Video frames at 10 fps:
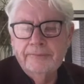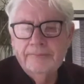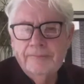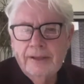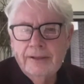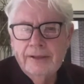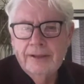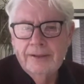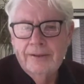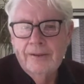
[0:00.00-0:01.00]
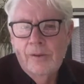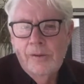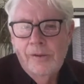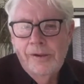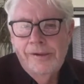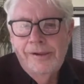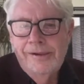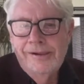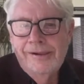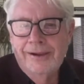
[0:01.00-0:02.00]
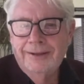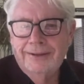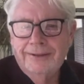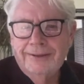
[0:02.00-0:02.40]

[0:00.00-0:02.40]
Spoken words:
love some practical examples from you, if you could, to